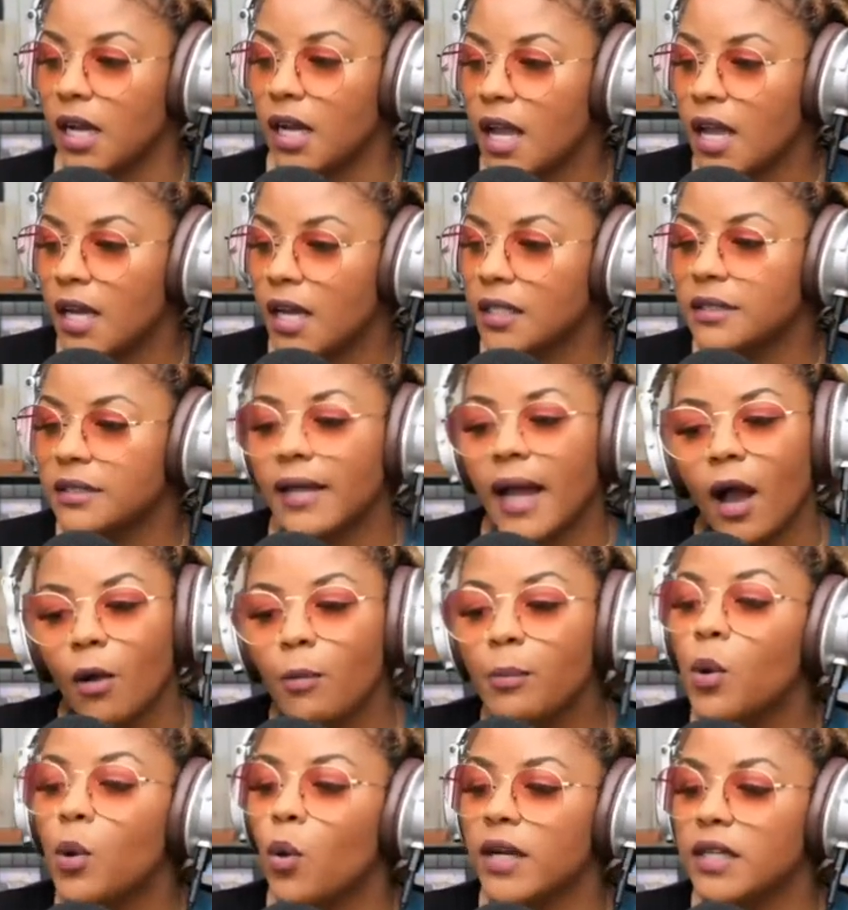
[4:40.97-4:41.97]
He's now
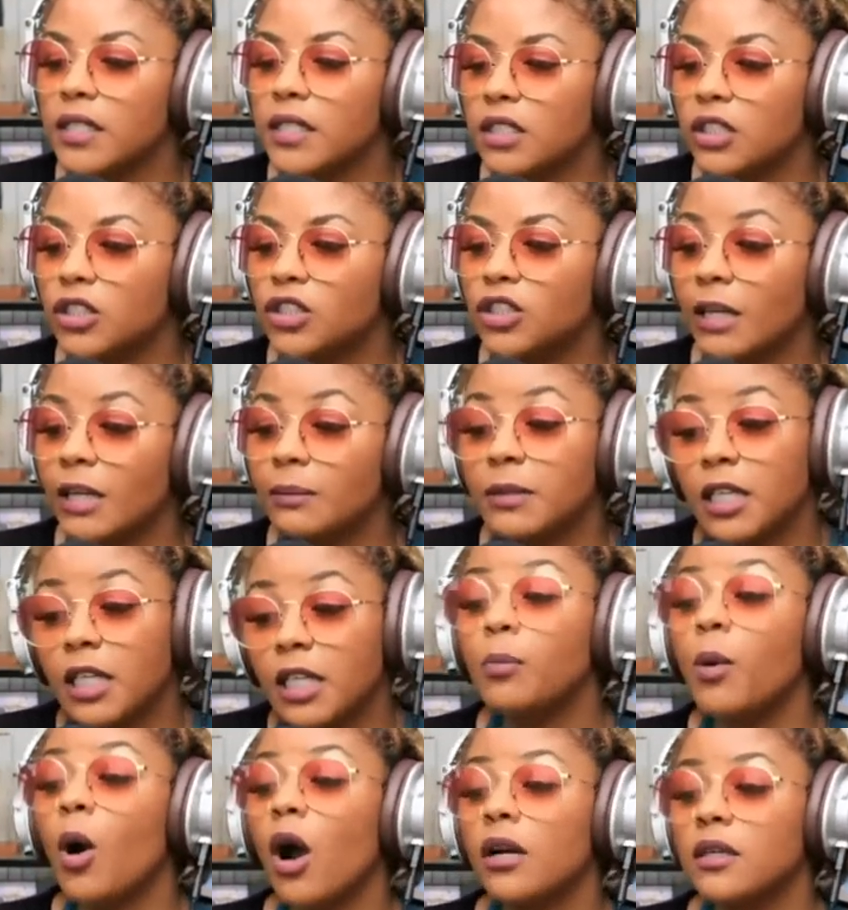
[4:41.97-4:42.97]
poised to shape key
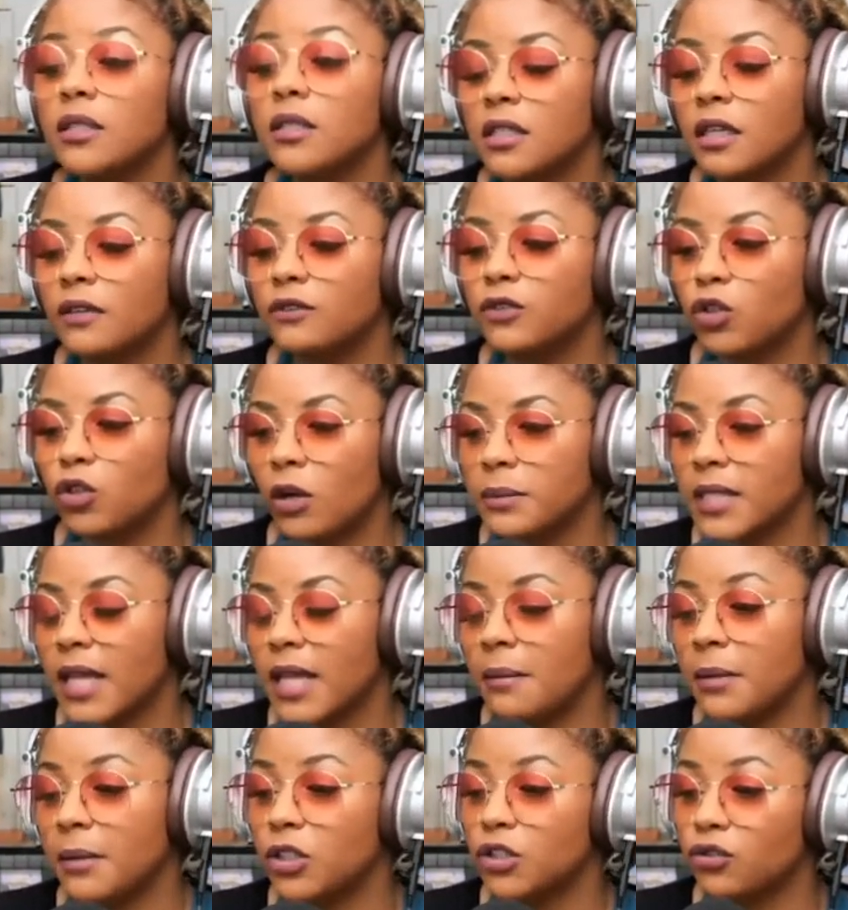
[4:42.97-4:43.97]
parts of Trump's
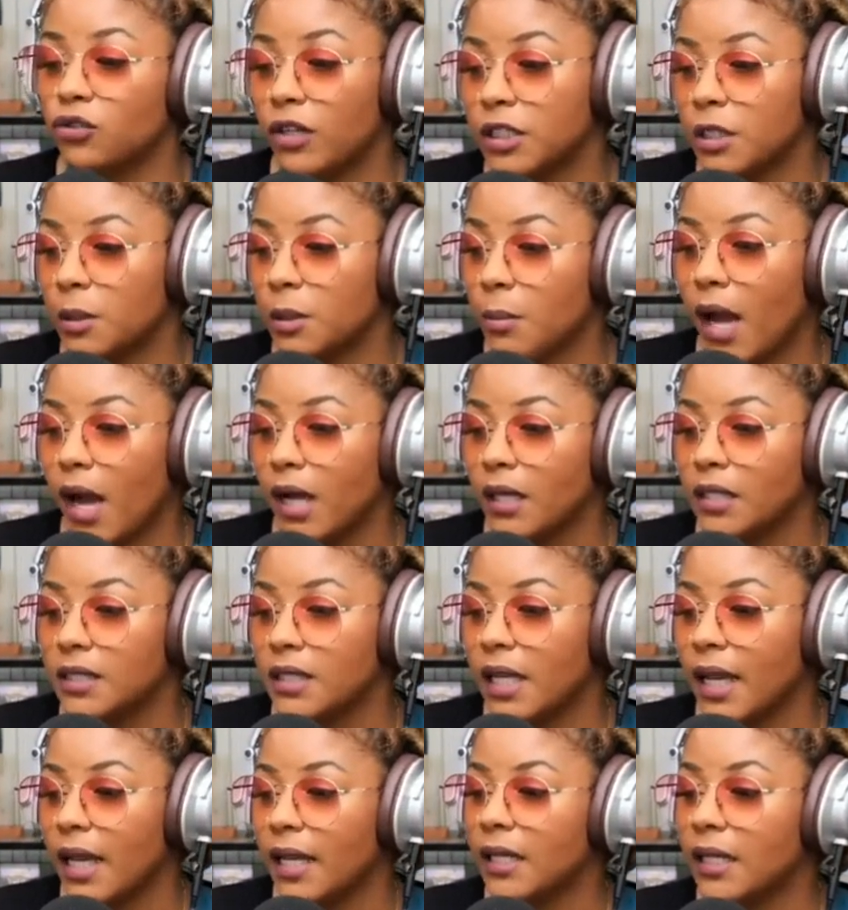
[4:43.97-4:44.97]
administration policy
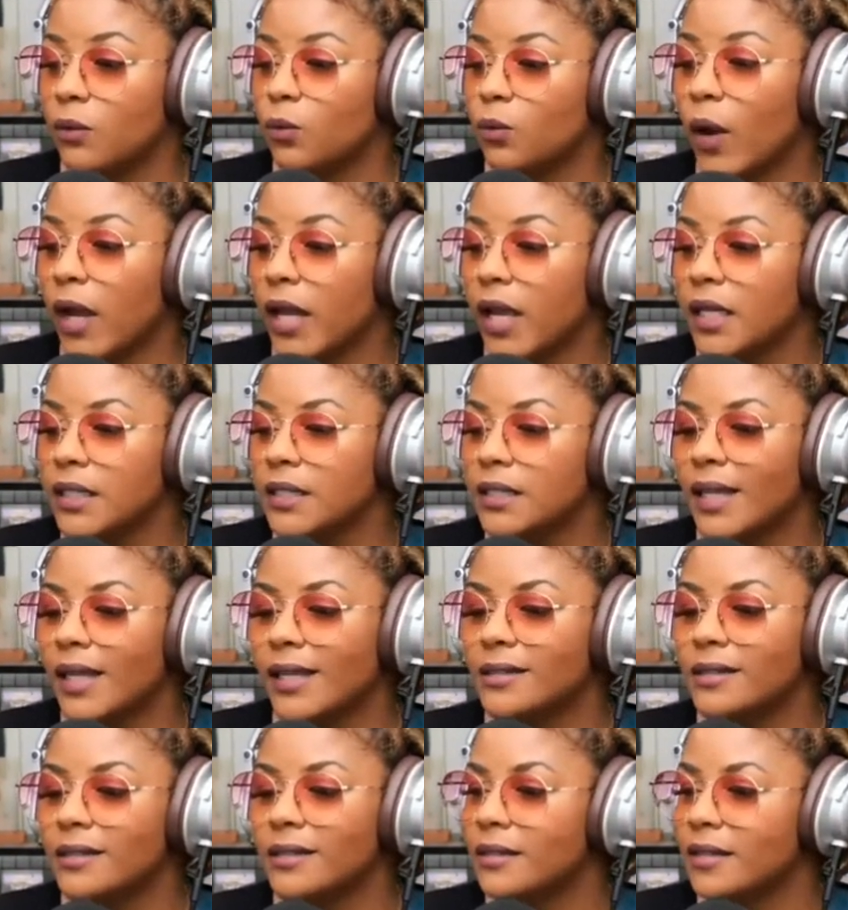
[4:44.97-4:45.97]
and in ways that
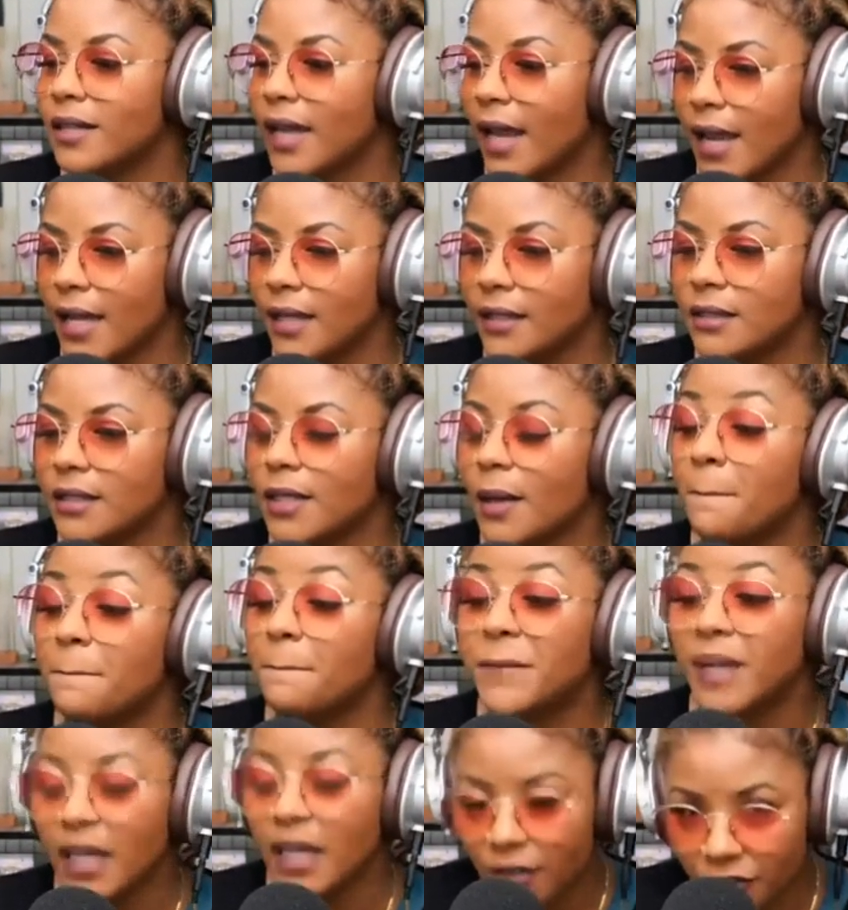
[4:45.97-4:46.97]
stand to
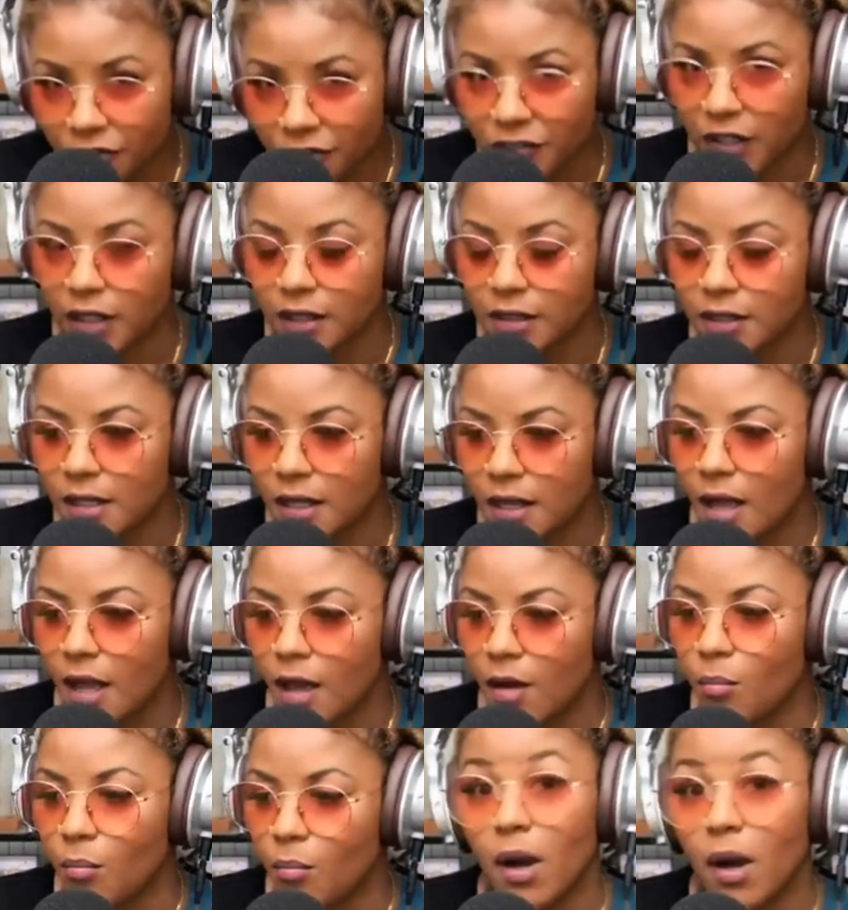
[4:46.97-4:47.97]
benefit
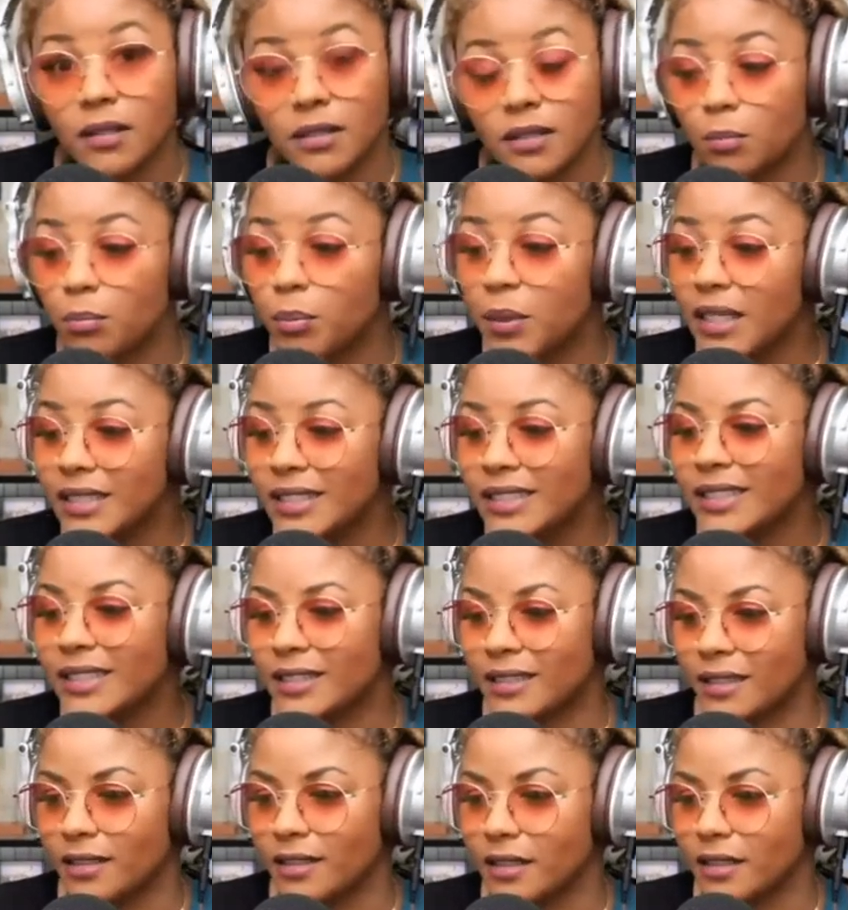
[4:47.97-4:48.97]
Musk
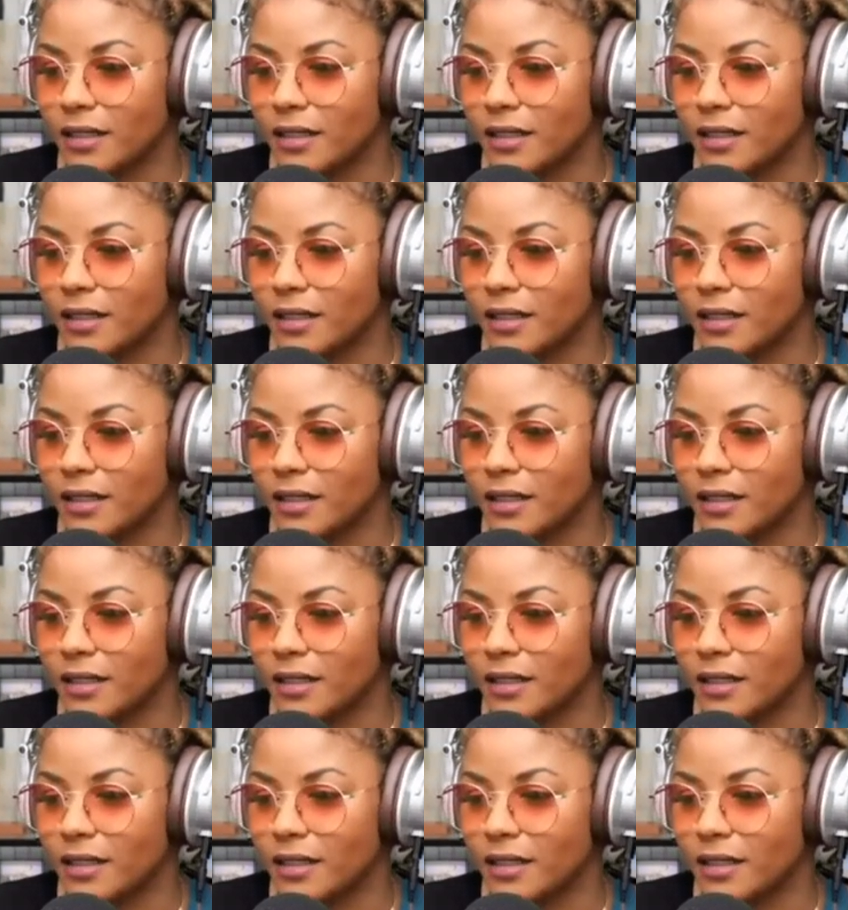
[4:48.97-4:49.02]
businesses,